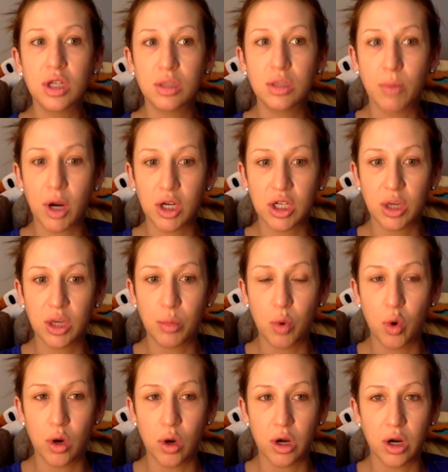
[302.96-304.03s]
Smart Ship
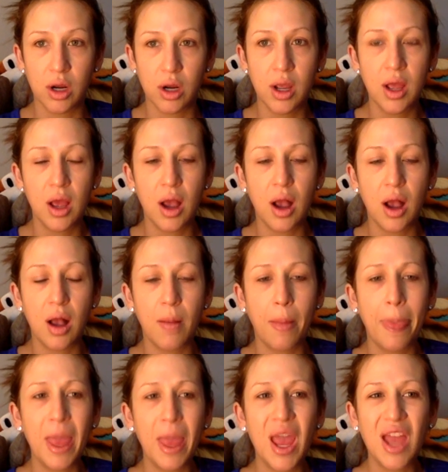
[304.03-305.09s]
order. And
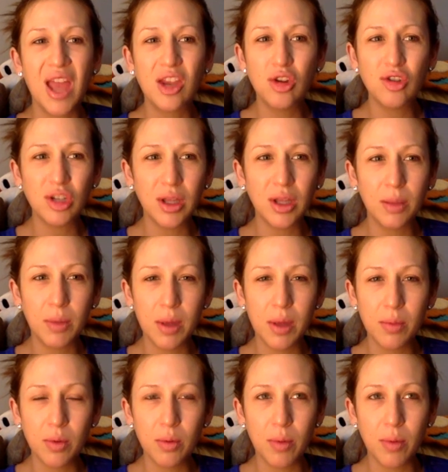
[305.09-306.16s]
usually
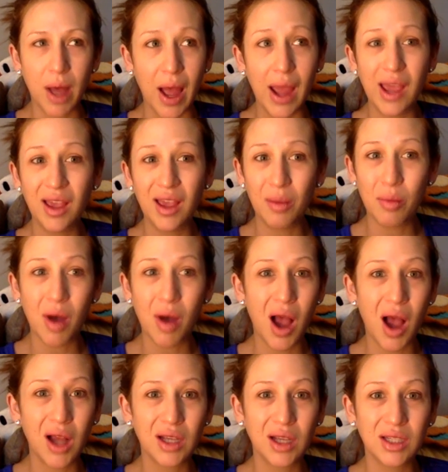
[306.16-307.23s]
people buy a
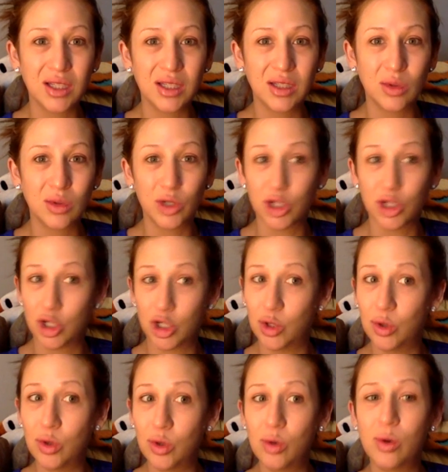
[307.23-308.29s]
box or
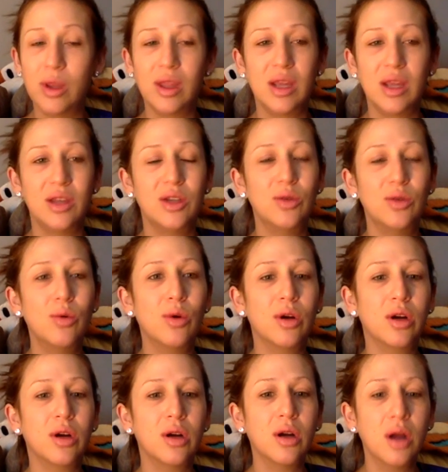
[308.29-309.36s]
2 when they do
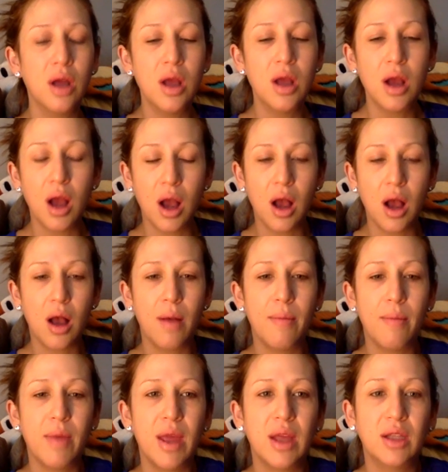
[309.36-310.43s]
order.
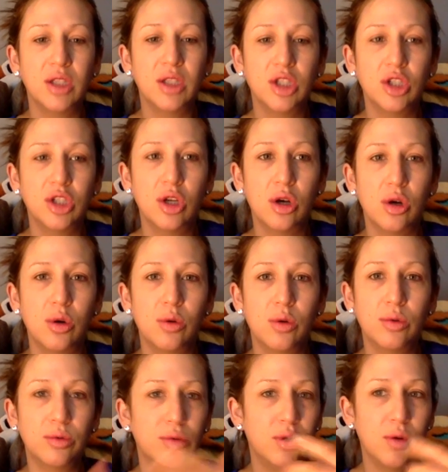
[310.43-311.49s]
And
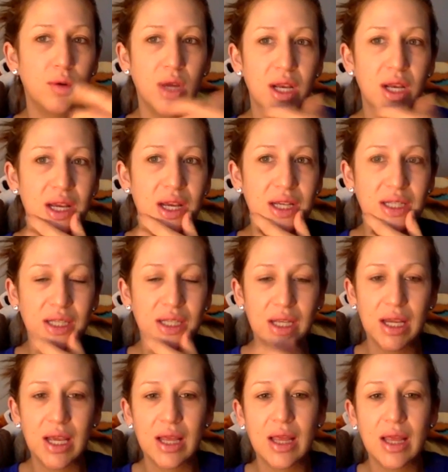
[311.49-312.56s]
so you can easily
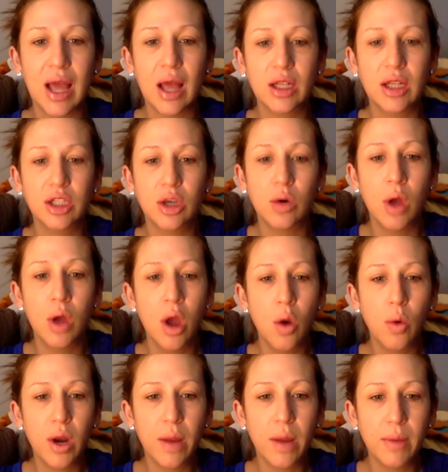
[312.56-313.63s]
get that. So
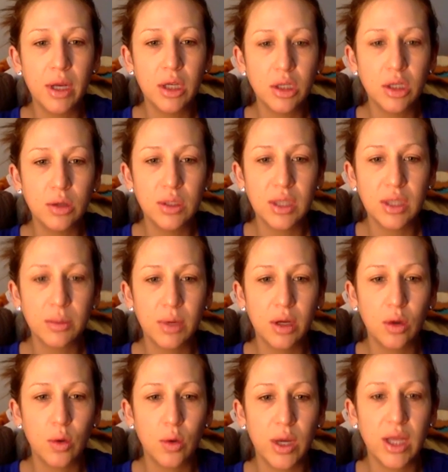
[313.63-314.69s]
what I'm going to do is I'm going to
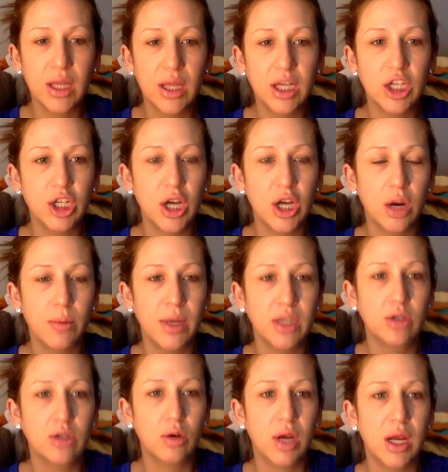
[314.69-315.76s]
quickly share my
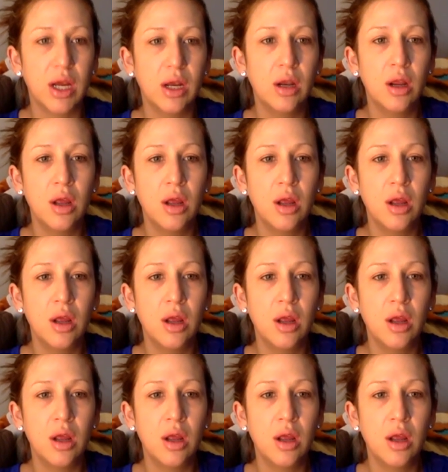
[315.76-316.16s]
screen,